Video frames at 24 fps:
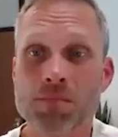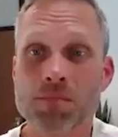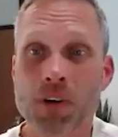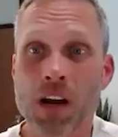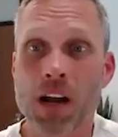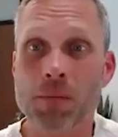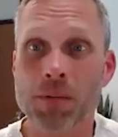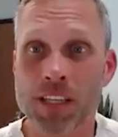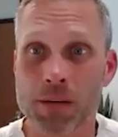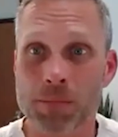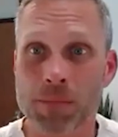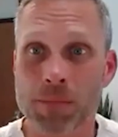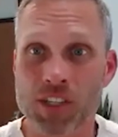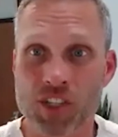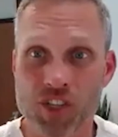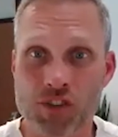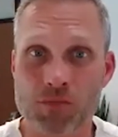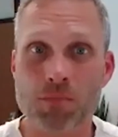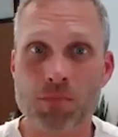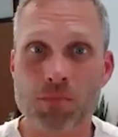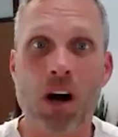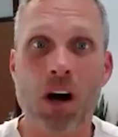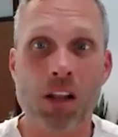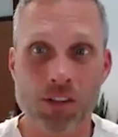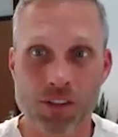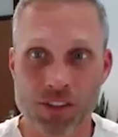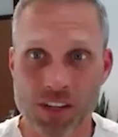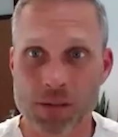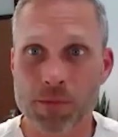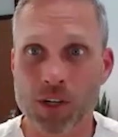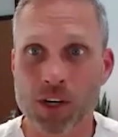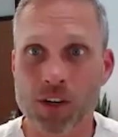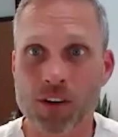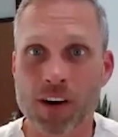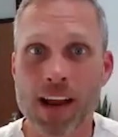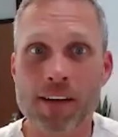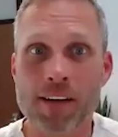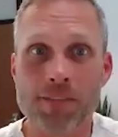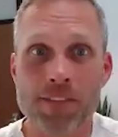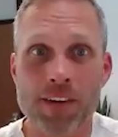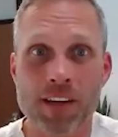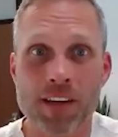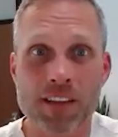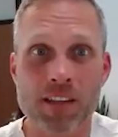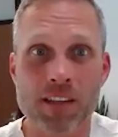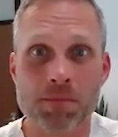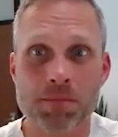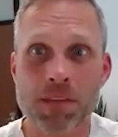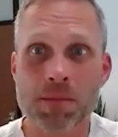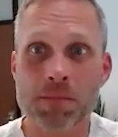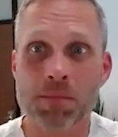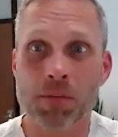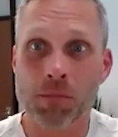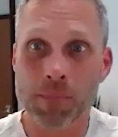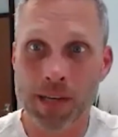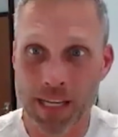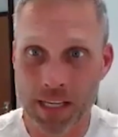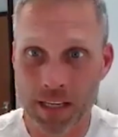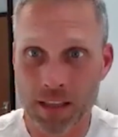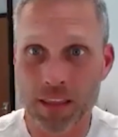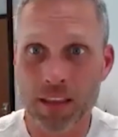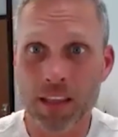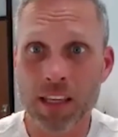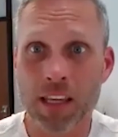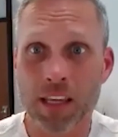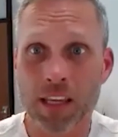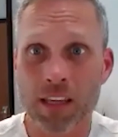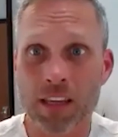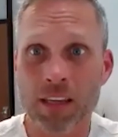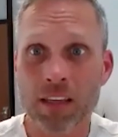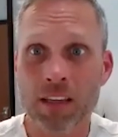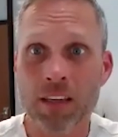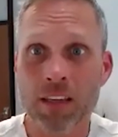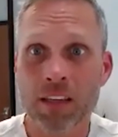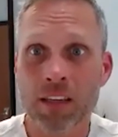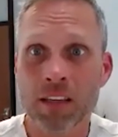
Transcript: probably a much smaller demographic than people might think